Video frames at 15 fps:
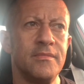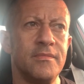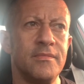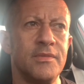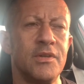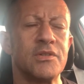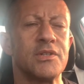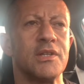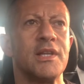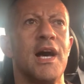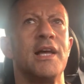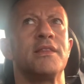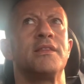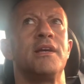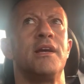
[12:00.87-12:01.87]
there's a
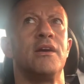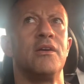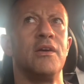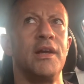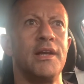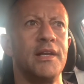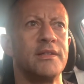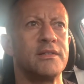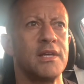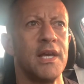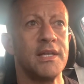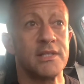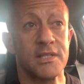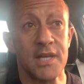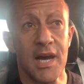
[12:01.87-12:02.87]
lot there, and it
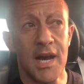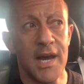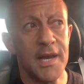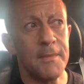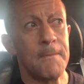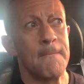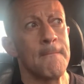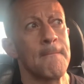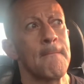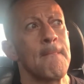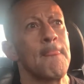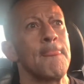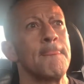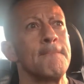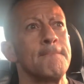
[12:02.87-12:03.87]
takes time.
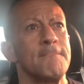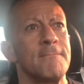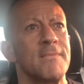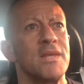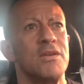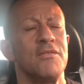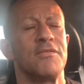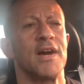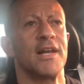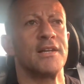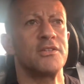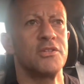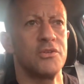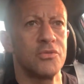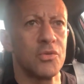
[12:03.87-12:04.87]
You've got to
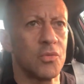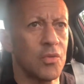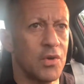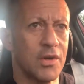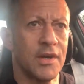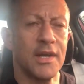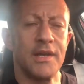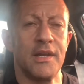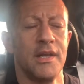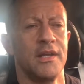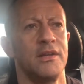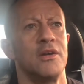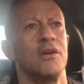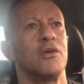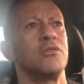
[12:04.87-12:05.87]
do the work, and
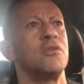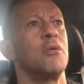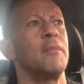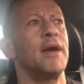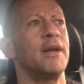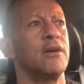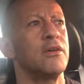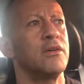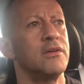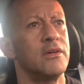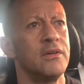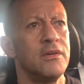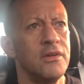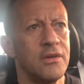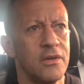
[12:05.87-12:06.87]
you know, no matter
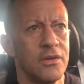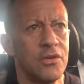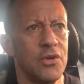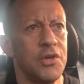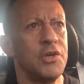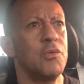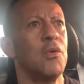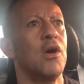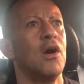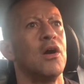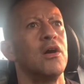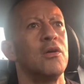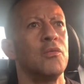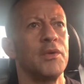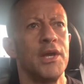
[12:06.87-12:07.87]
who you
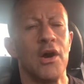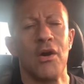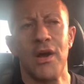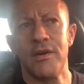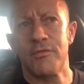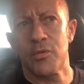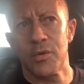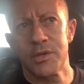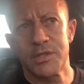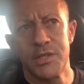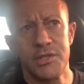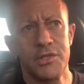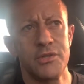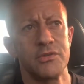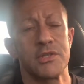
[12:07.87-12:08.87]
are, we all have work to
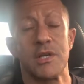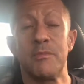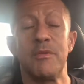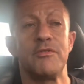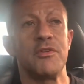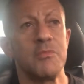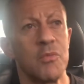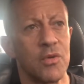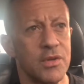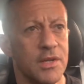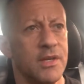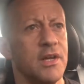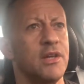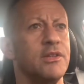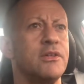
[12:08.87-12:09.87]
do, some of you more
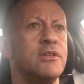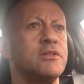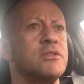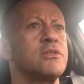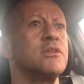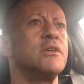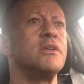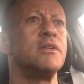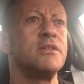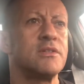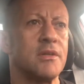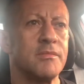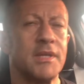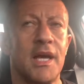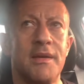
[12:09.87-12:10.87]
than others.
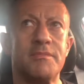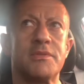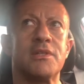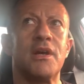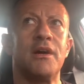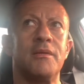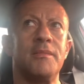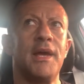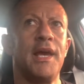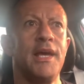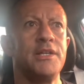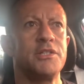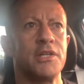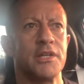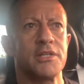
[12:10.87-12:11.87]
Sometimes
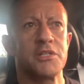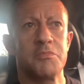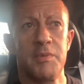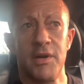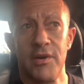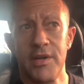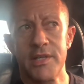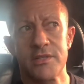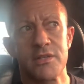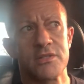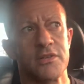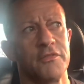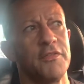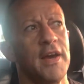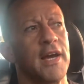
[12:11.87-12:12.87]
age and experience is
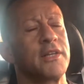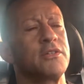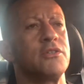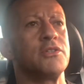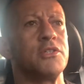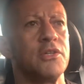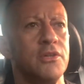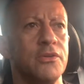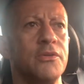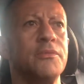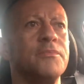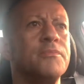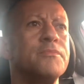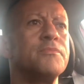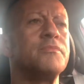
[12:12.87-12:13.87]
a factor too.
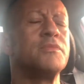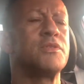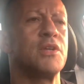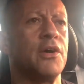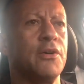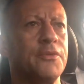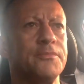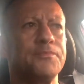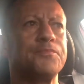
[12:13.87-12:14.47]
So